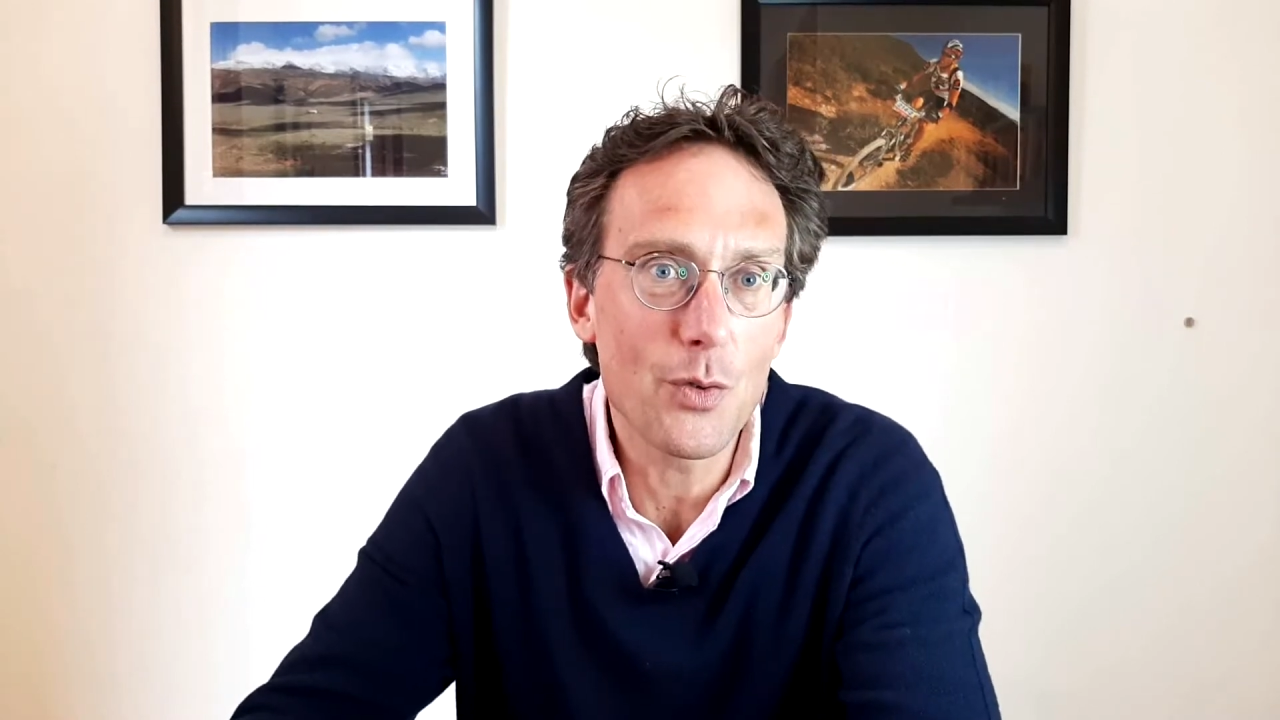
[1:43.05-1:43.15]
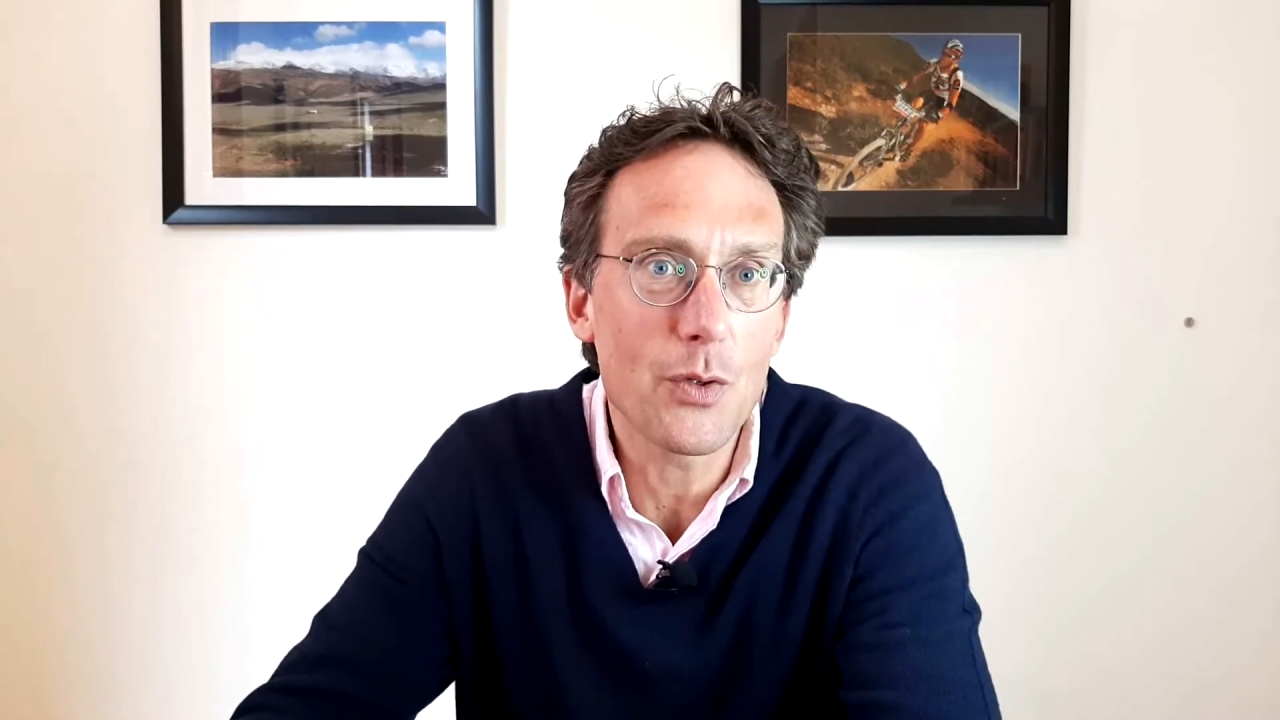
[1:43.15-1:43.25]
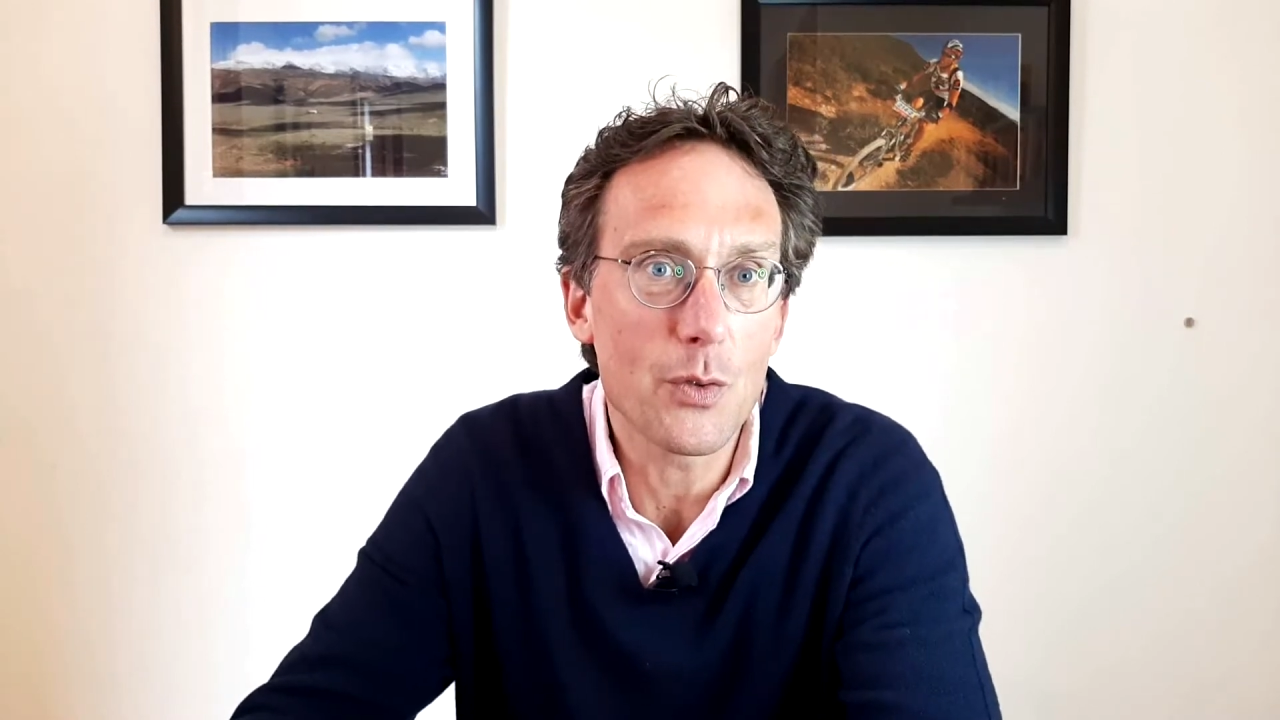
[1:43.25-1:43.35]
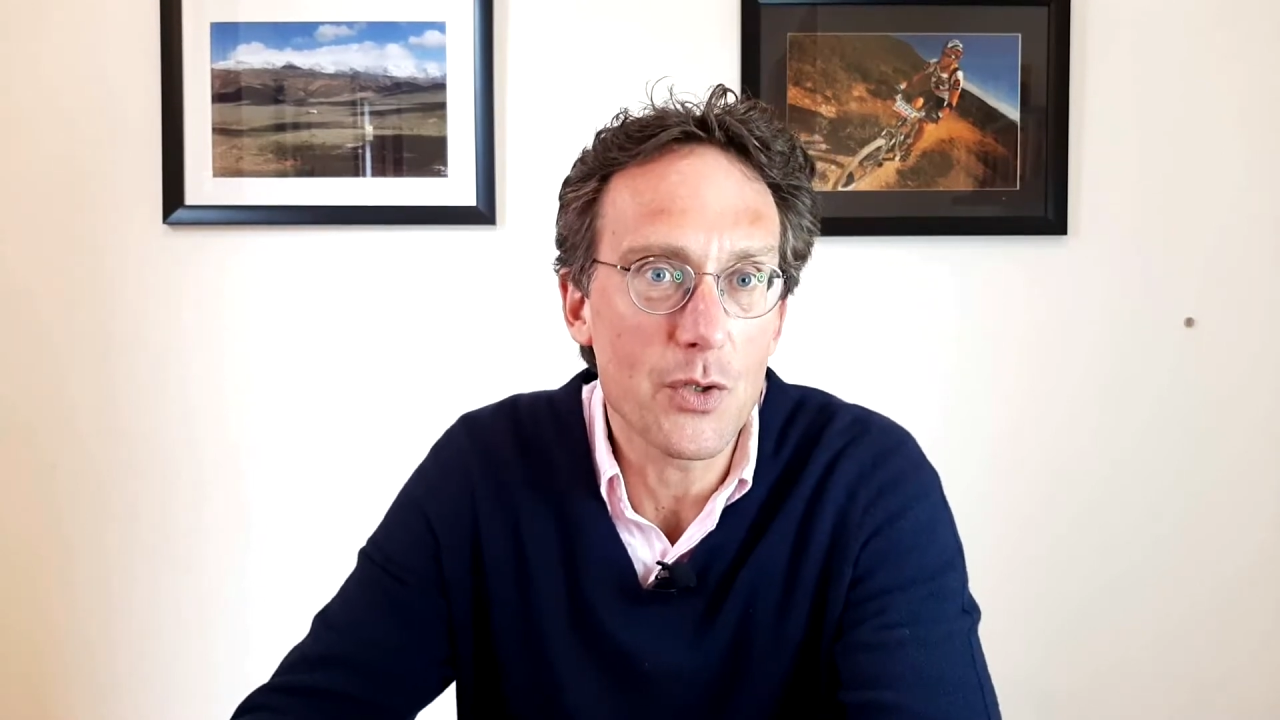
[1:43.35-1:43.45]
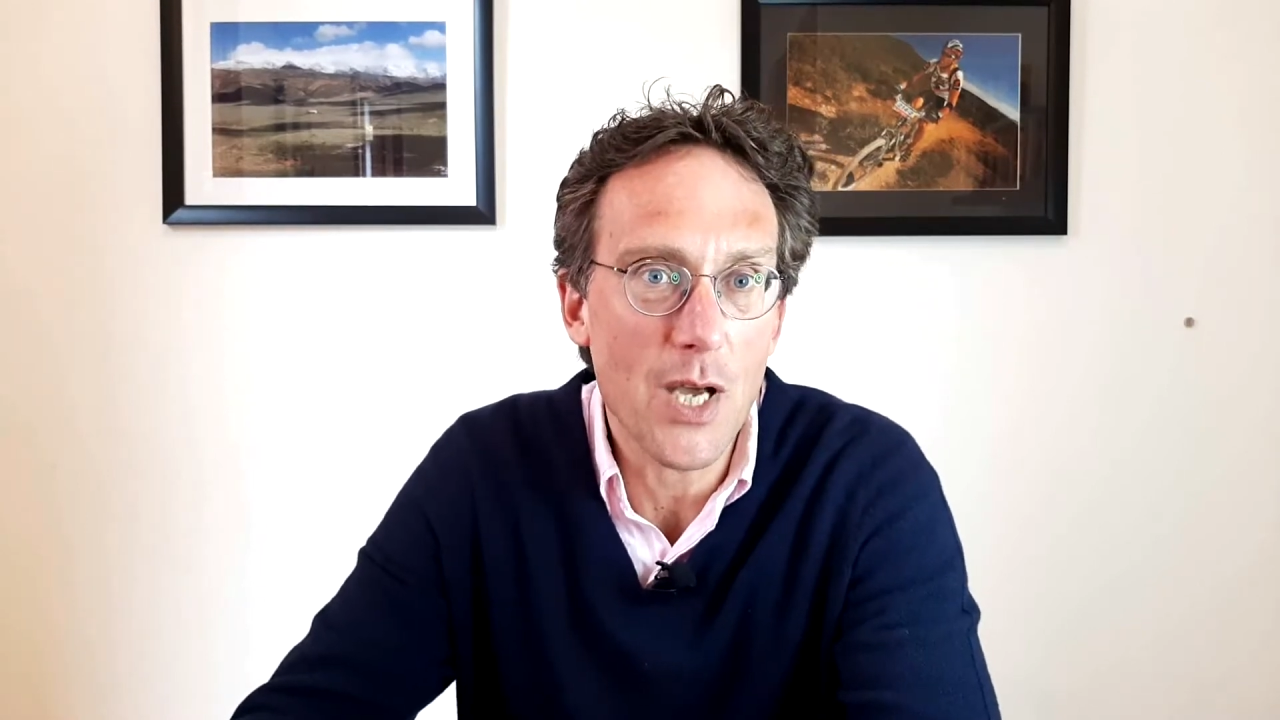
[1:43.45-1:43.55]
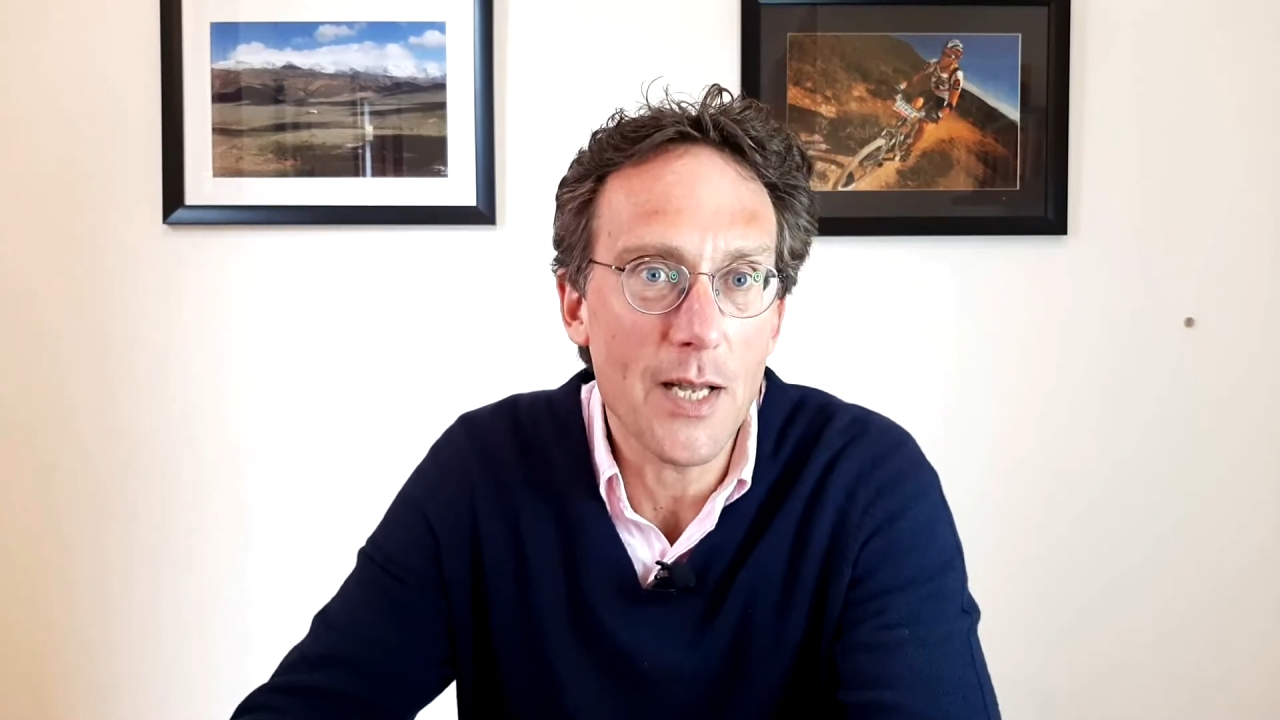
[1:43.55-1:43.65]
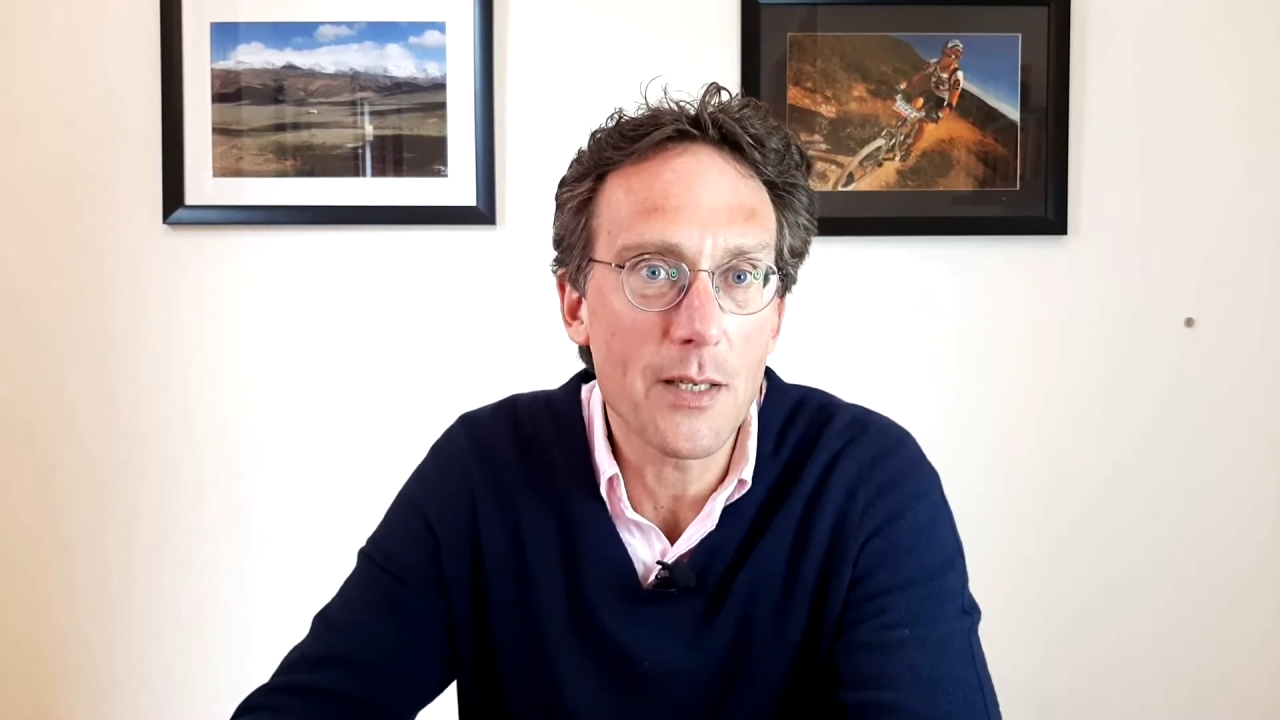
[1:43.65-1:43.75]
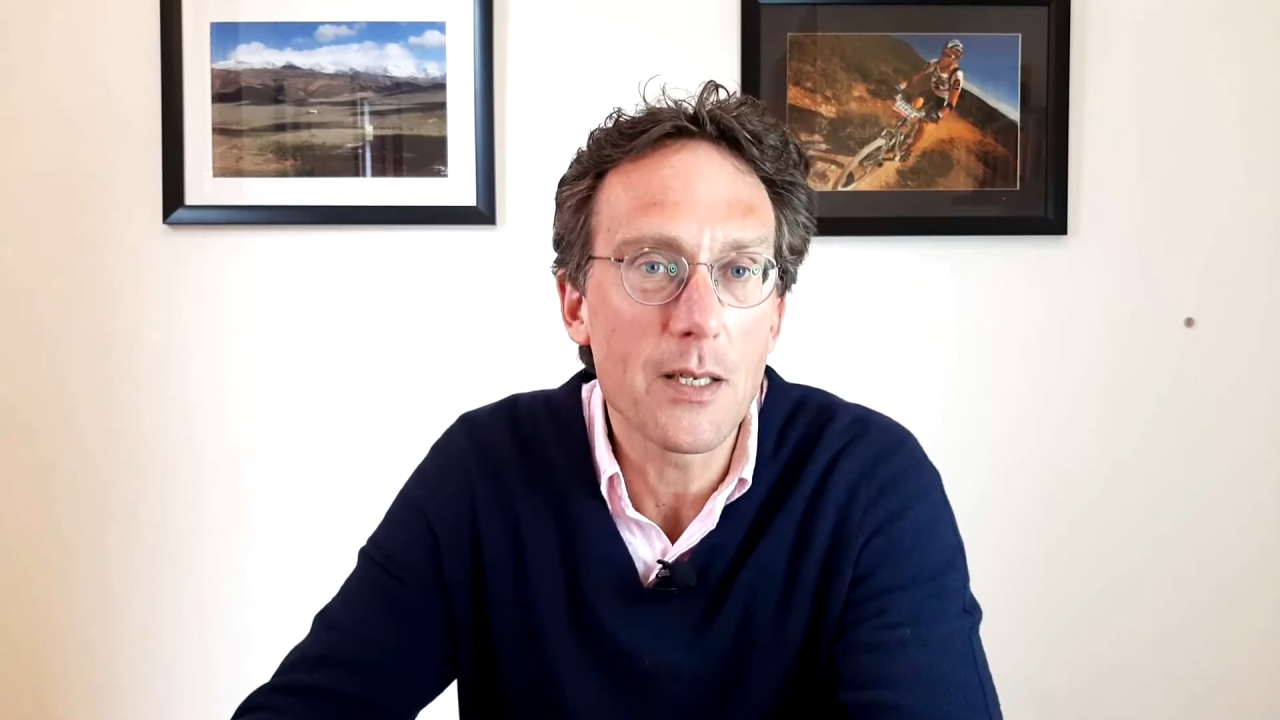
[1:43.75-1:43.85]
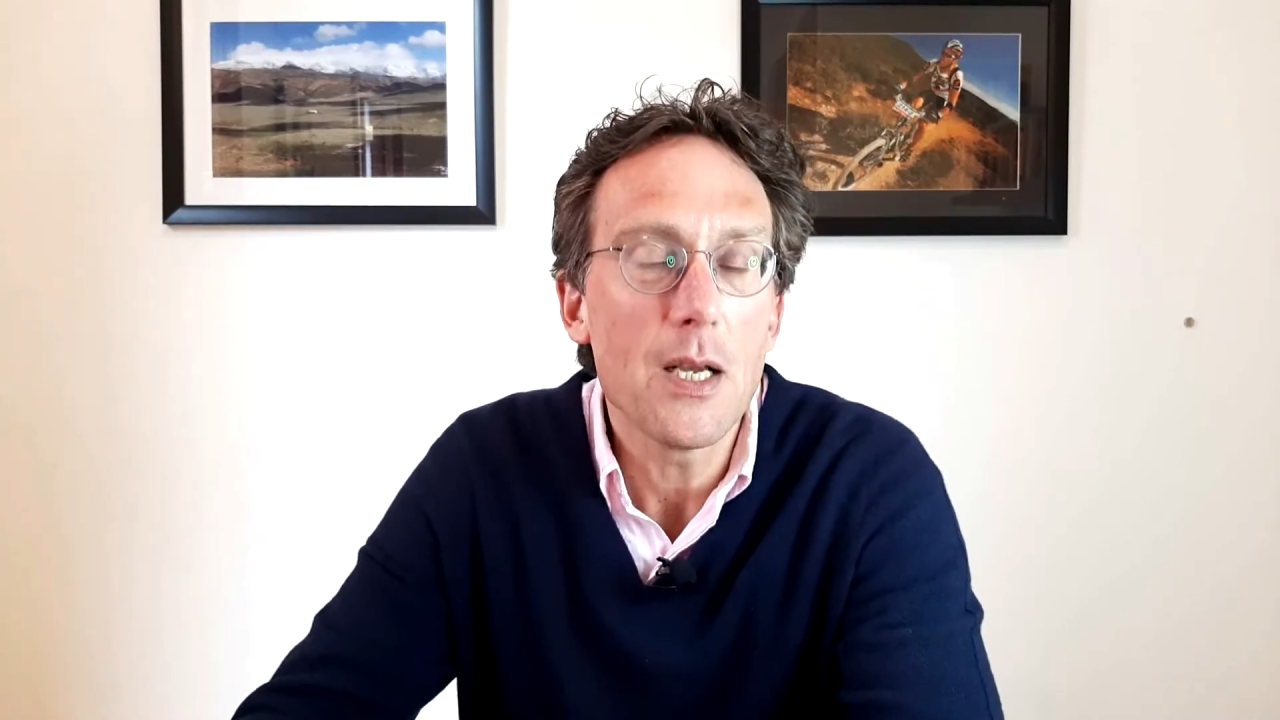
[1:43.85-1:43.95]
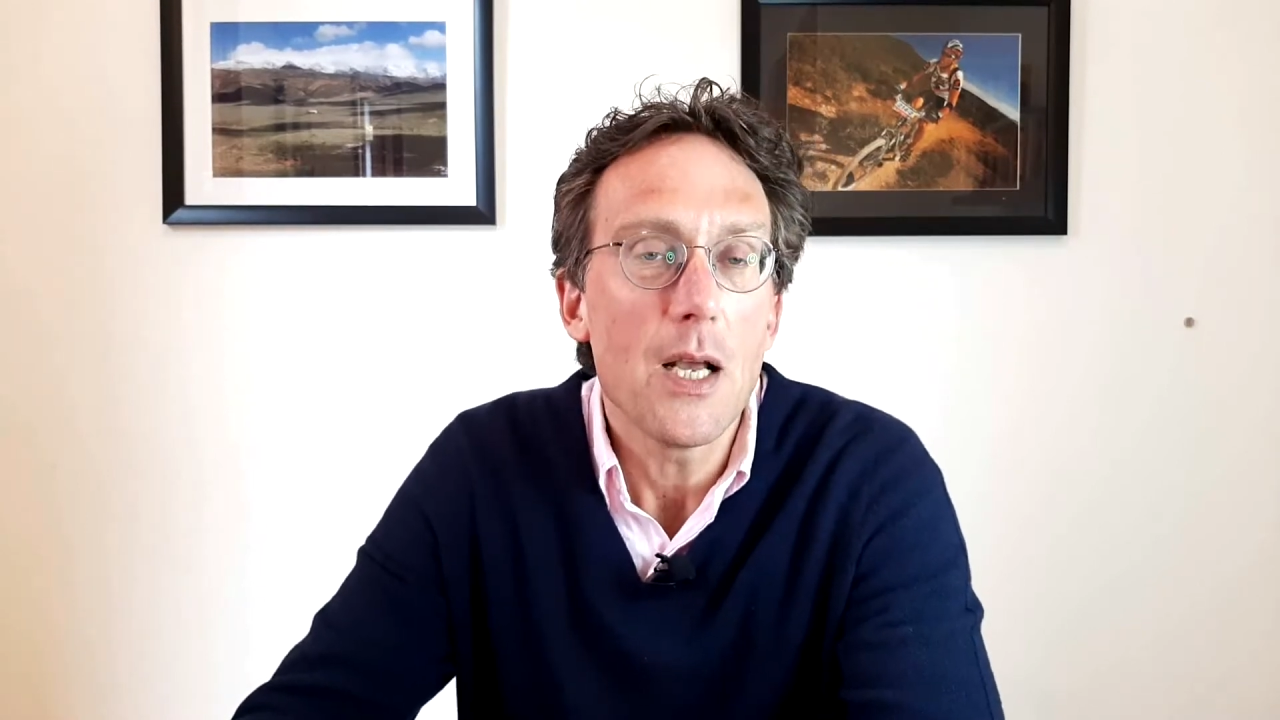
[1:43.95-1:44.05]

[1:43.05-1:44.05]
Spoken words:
you sign it,